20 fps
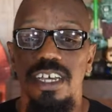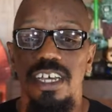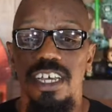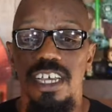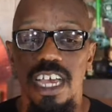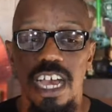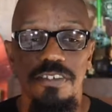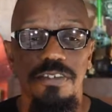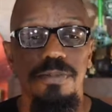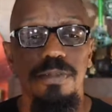
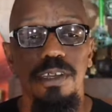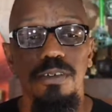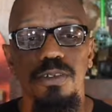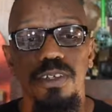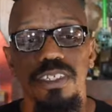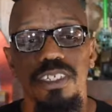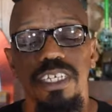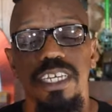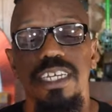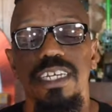Government will
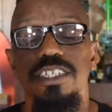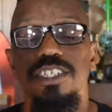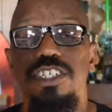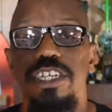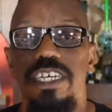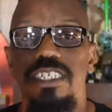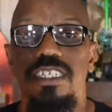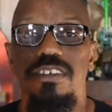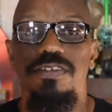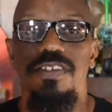seek a
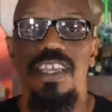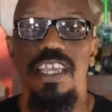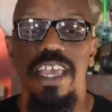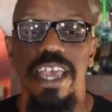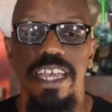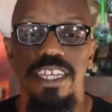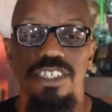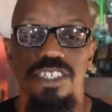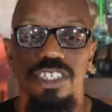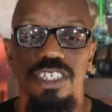
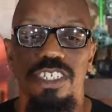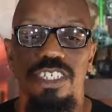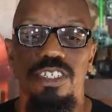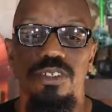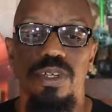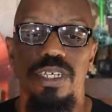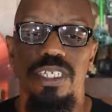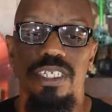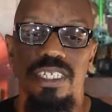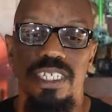justification
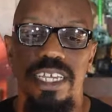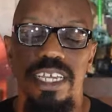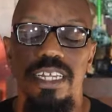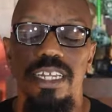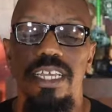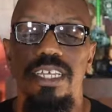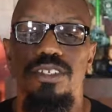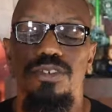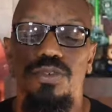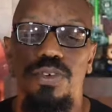to extend
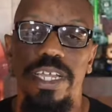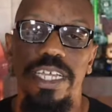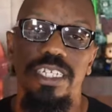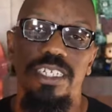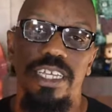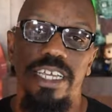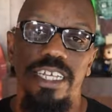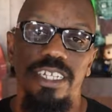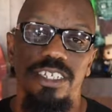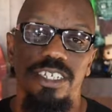its
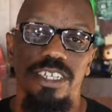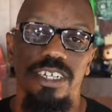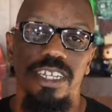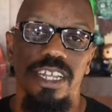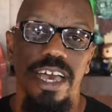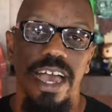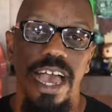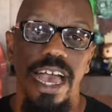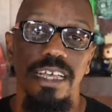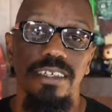reach into your
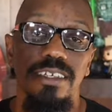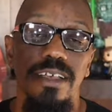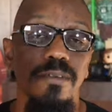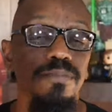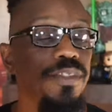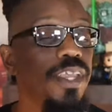lives.